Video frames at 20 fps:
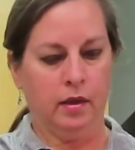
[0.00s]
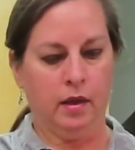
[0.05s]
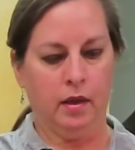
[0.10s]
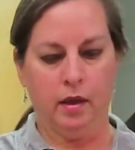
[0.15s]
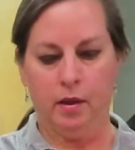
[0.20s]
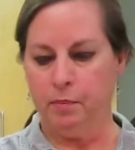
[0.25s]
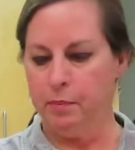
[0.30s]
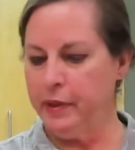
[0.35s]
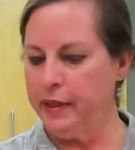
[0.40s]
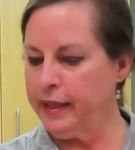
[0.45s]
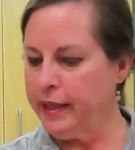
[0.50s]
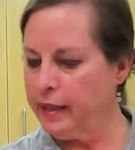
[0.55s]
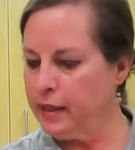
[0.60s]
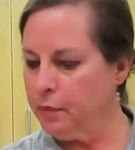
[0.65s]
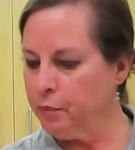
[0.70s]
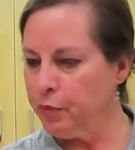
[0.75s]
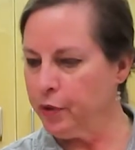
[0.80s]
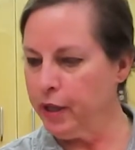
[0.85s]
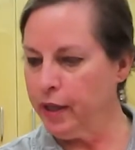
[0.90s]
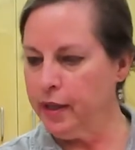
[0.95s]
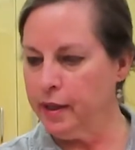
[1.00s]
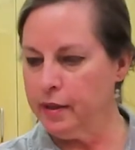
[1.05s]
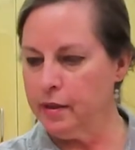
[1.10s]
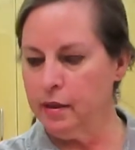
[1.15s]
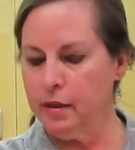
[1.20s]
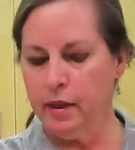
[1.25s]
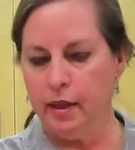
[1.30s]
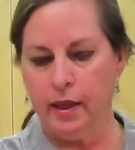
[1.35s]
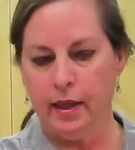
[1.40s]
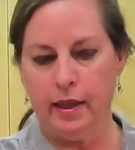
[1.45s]
banana
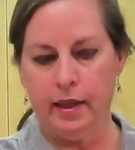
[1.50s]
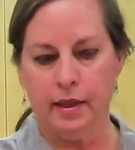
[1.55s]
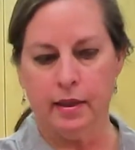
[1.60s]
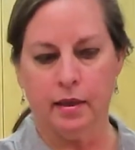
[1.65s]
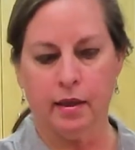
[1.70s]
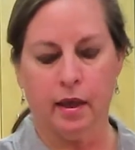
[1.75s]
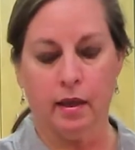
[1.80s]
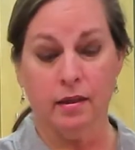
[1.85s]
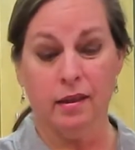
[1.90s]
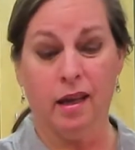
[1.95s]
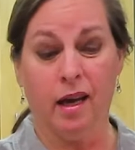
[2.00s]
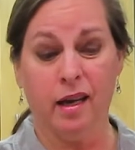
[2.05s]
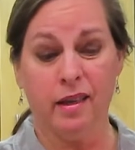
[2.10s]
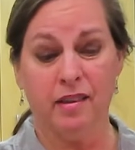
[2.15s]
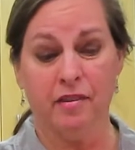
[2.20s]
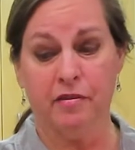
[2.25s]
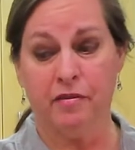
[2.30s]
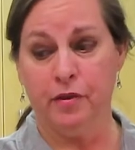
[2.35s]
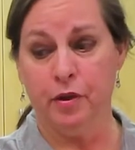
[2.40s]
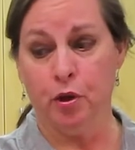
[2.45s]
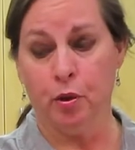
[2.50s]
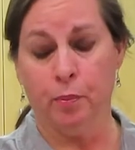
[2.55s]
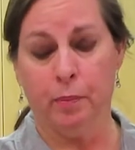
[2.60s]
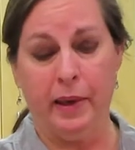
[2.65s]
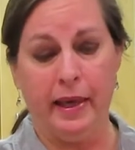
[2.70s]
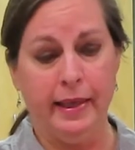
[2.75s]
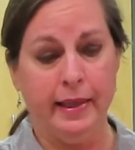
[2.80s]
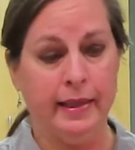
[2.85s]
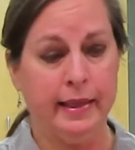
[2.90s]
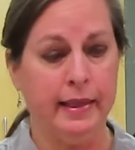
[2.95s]
bread and a lot of your
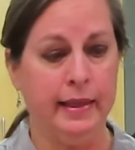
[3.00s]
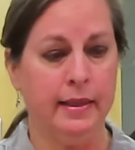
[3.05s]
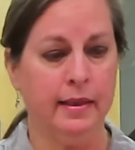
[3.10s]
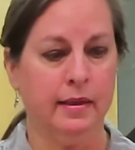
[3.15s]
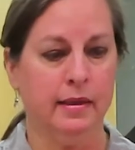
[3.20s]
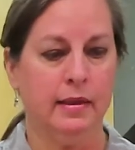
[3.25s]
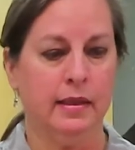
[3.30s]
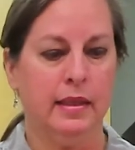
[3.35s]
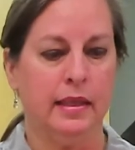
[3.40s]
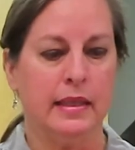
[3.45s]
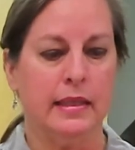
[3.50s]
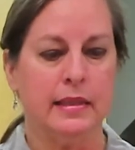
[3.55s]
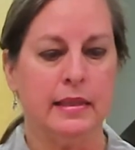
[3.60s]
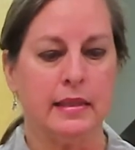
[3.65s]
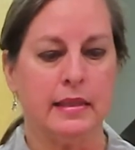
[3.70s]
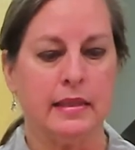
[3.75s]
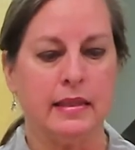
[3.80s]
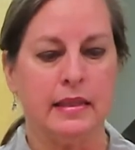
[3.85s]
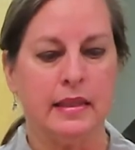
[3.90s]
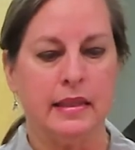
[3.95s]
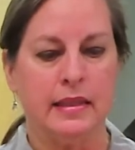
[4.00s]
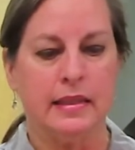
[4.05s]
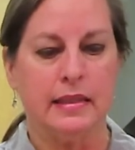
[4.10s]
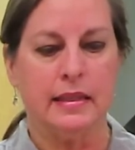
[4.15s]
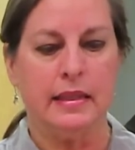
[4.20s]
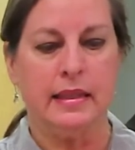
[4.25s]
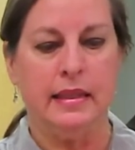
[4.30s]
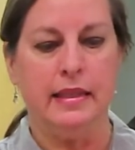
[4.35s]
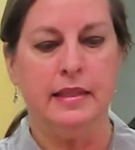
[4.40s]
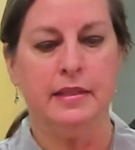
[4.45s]
baking is
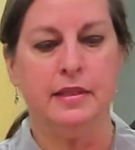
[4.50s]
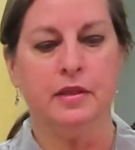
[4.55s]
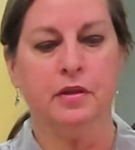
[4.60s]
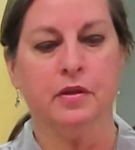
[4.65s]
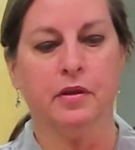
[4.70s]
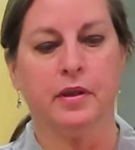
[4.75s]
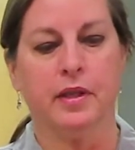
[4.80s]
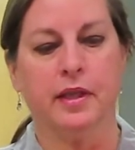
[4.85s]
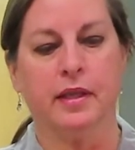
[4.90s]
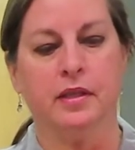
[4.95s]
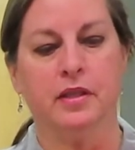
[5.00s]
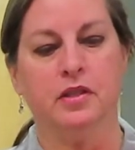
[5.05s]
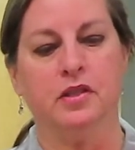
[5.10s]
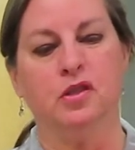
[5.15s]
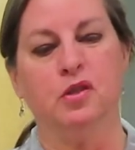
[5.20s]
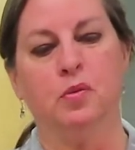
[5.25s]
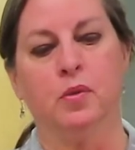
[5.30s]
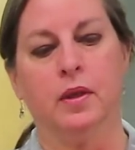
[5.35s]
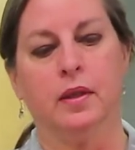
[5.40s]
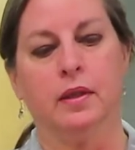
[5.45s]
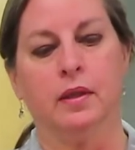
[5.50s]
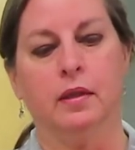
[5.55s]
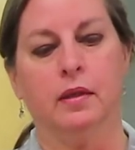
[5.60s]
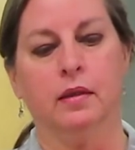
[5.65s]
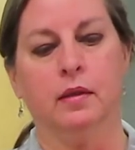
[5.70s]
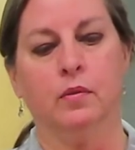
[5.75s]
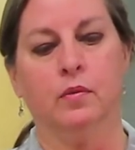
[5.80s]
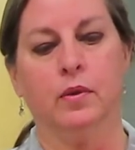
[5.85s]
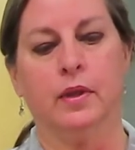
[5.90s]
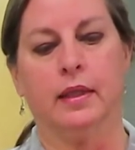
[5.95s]
an easier thing to do
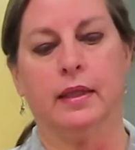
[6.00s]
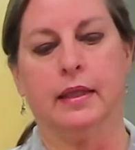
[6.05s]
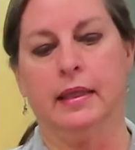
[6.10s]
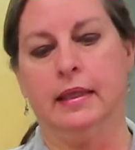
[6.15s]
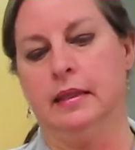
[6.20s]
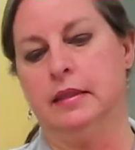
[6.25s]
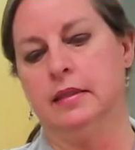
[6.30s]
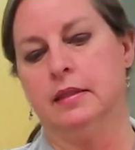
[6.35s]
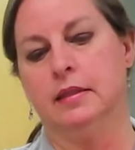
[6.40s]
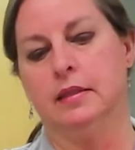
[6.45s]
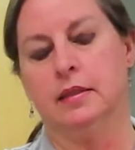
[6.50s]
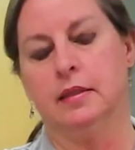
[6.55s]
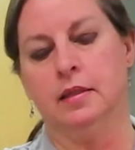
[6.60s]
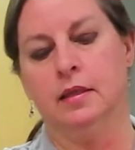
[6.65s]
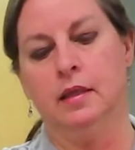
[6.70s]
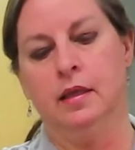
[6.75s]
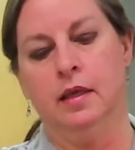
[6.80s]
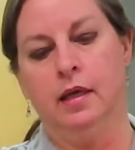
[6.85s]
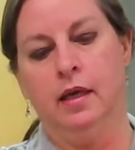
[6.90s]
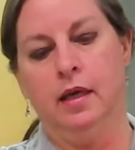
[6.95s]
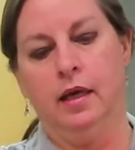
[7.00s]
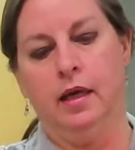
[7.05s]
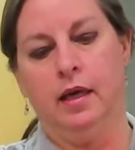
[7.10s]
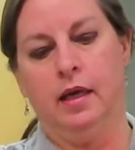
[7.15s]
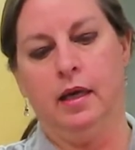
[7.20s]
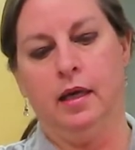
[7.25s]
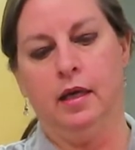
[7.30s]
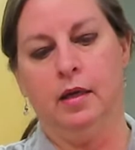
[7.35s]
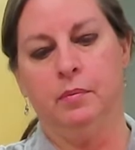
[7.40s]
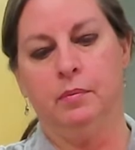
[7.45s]
with kids.
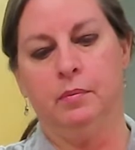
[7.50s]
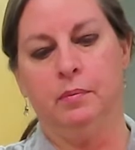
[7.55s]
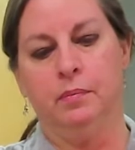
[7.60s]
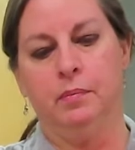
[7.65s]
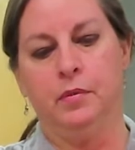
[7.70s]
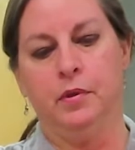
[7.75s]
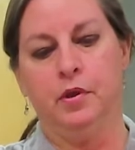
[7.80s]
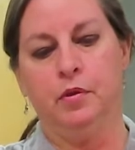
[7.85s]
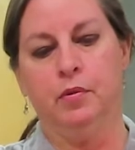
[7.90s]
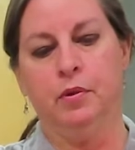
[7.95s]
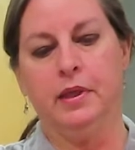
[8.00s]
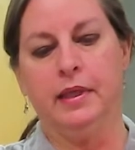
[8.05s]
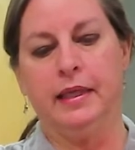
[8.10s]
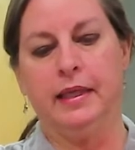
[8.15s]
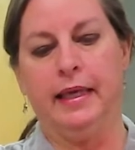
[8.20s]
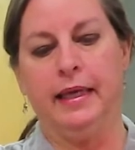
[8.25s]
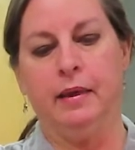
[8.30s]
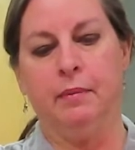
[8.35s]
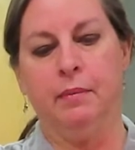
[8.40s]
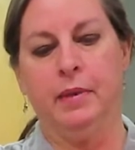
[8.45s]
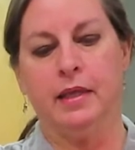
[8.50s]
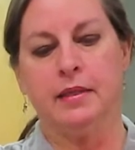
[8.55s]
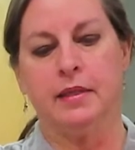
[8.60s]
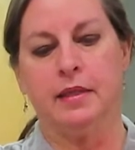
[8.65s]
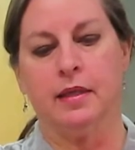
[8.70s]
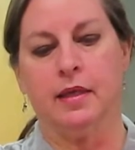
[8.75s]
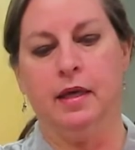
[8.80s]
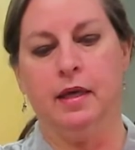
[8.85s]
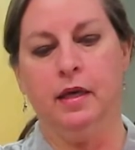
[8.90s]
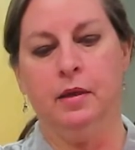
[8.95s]
You really can't mess
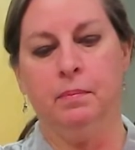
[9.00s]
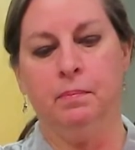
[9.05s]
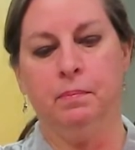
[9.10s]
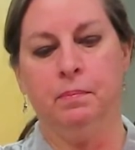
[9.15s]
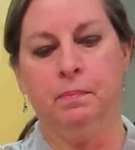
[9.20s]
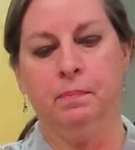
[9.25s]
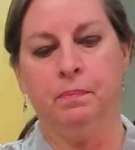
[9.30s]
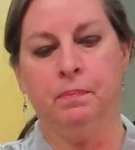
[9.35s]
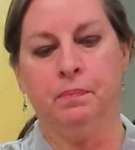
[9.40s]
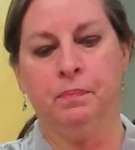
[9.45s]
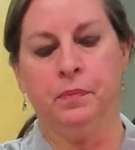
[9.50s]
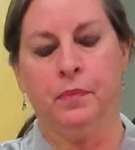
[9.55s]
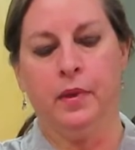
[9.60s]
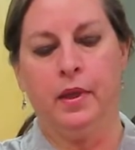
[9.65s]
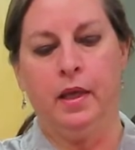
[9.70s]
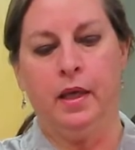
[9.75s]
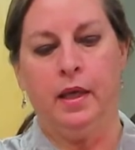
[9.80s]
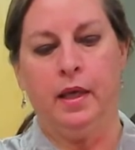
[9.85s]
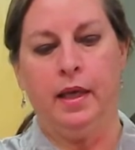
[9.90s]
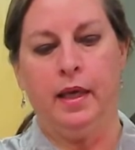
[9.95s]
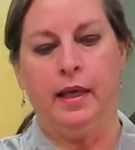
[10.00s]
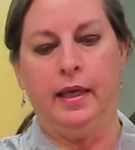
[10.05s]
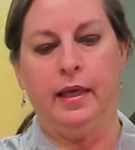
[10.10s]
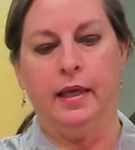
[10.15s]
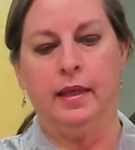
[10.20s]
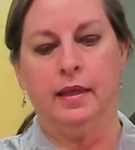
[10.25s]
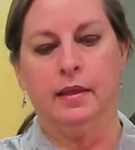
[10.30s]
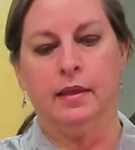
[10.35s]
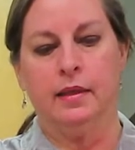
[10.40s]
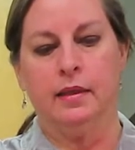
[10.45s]
it up,
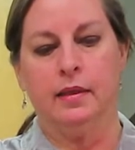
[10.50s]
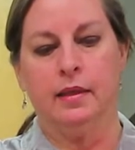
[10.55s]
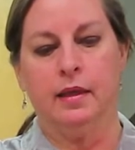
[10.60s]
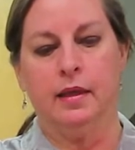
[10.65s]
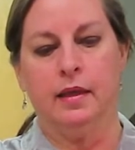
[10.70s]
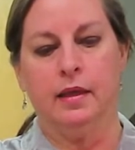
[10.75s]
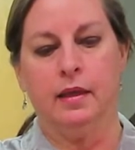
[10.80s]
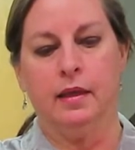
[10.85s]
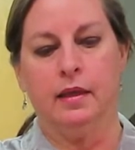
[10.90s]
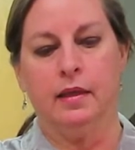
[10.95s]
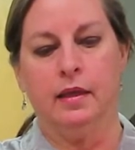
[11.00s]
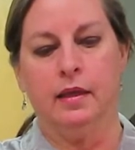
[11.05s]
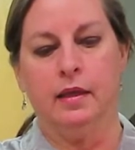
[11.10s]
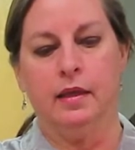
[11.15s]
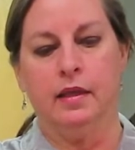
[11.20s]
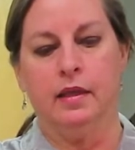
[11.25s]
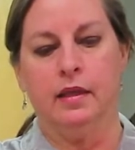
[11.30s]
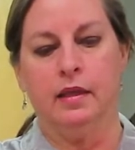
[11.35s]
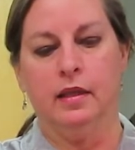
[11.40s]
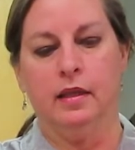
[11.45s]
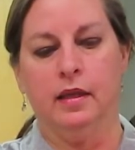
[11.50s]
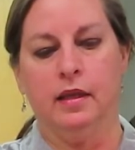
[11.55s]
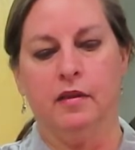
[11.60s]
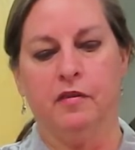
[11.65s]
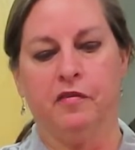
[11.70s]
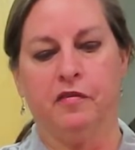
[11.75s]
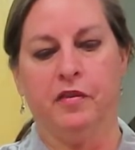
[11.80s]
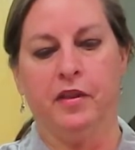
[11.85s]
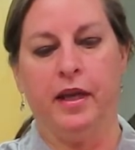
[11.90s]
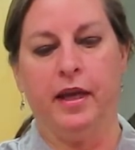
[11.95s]
and
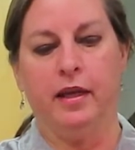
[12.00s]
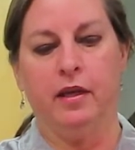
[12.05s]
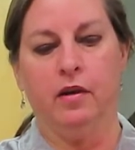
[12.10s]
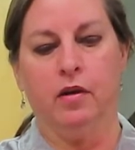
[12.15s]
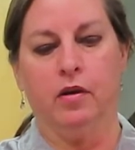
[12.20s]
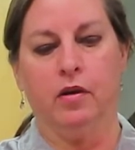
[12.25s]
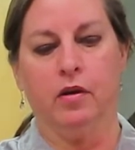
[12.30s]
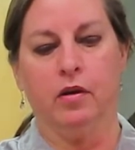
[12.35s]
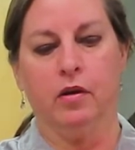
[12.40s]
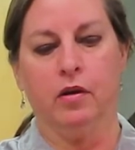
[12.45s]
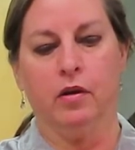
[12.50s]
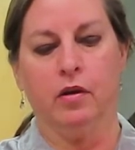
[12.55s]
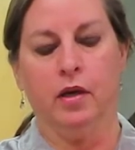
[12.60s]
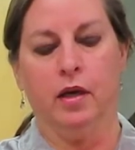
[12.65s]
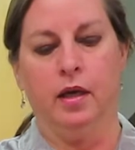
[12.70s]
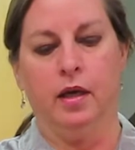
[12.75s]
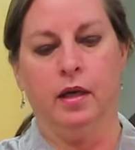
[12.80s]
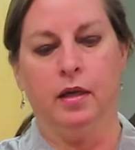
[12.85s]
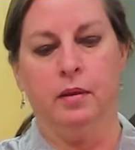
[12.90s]
if they are